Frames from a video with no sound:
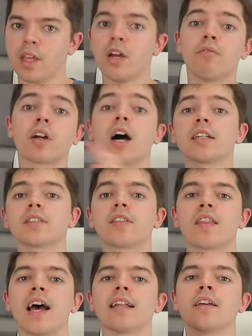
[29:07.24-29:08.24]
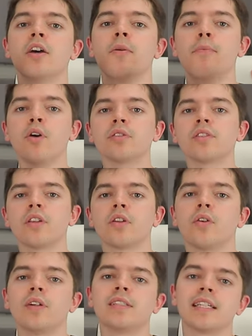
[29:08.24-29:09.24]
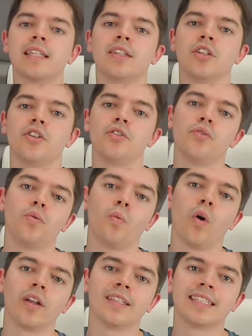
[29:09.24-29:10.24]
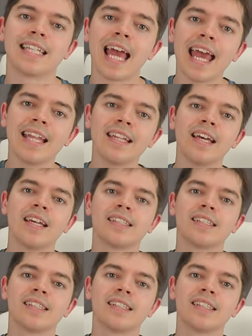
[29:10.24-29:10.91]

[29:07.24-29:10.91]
Regardless of that, most of the noise in the U110